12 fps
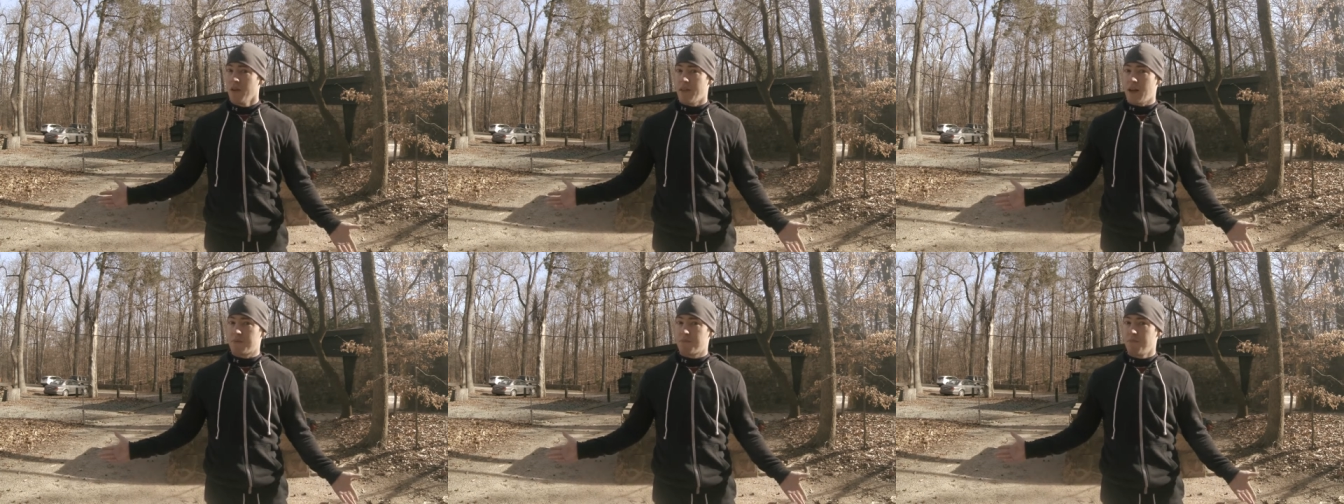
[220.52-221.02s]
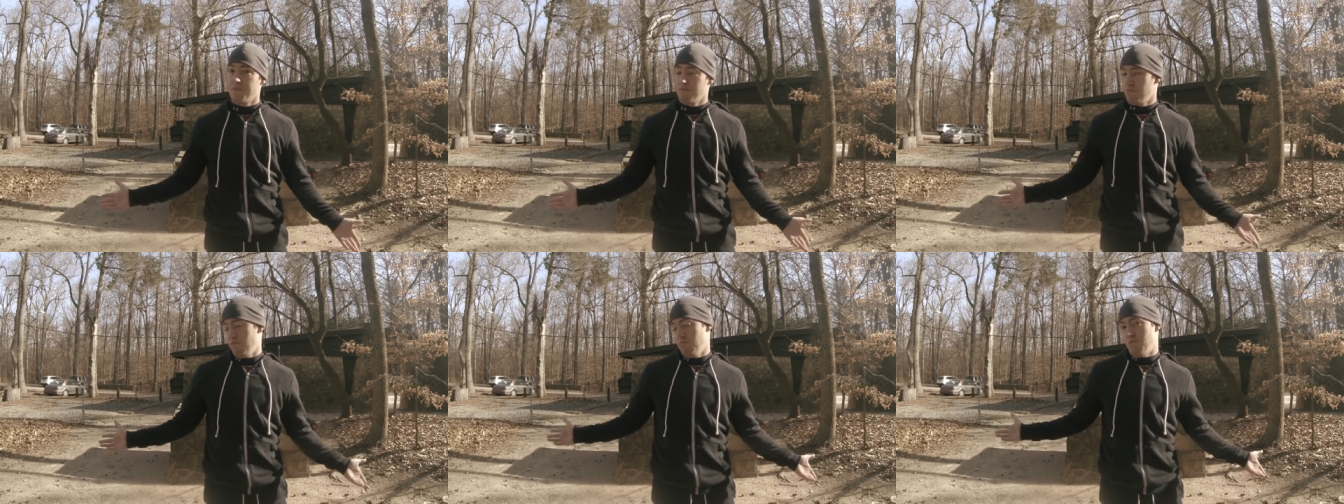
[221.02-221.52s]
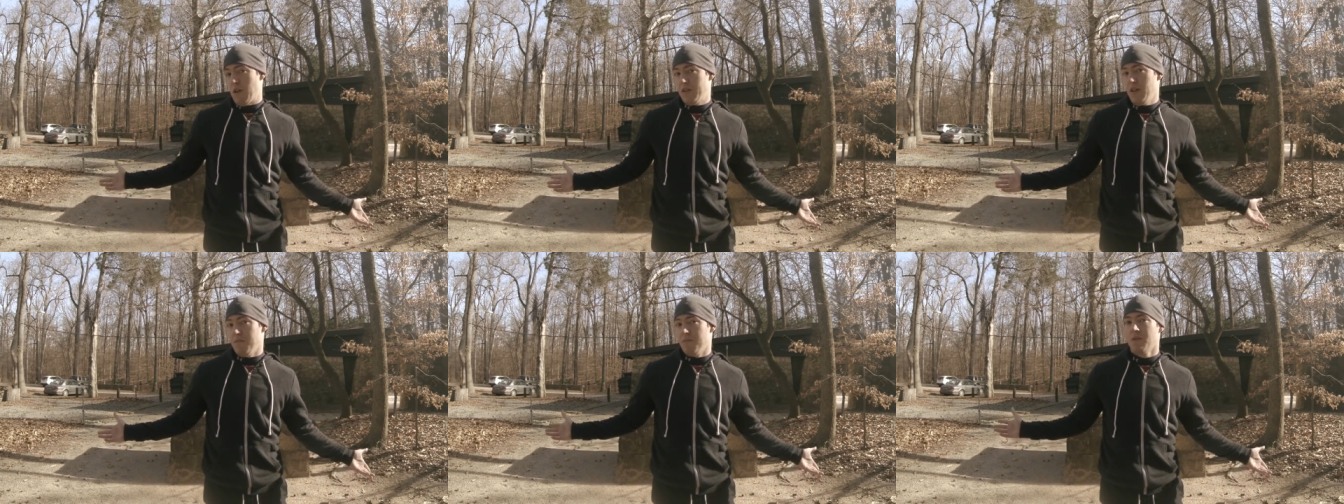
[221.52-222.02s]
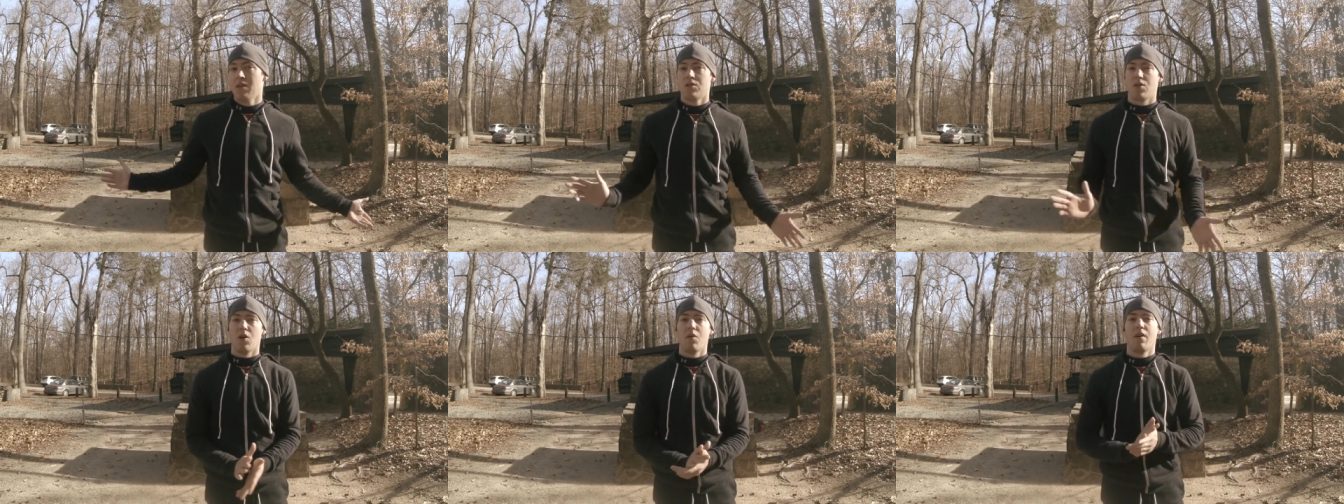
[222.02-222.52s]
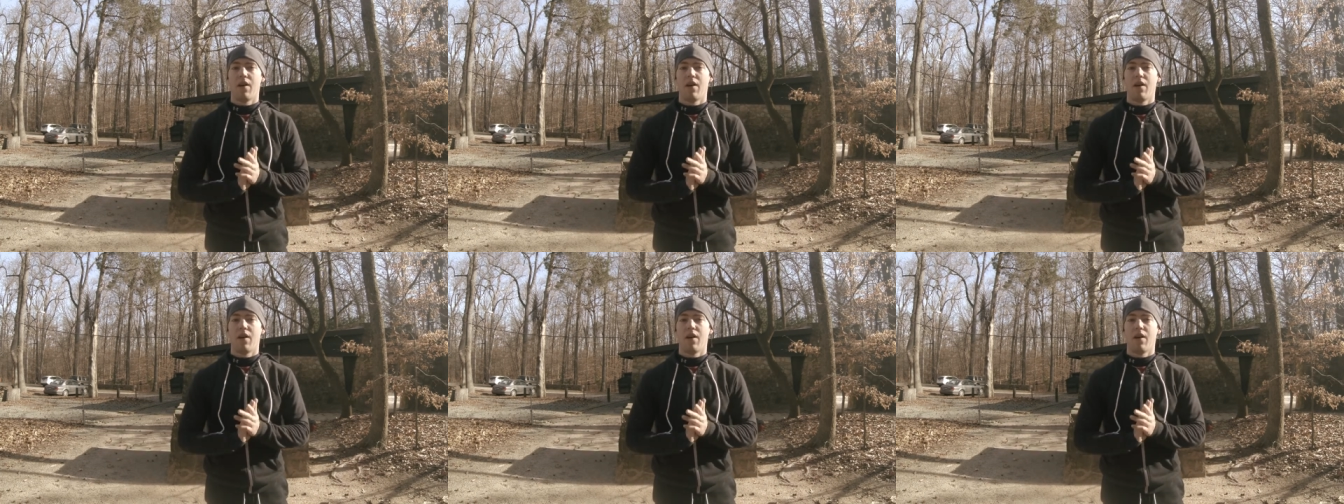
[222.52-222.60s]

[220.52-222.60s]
That's, that's it. So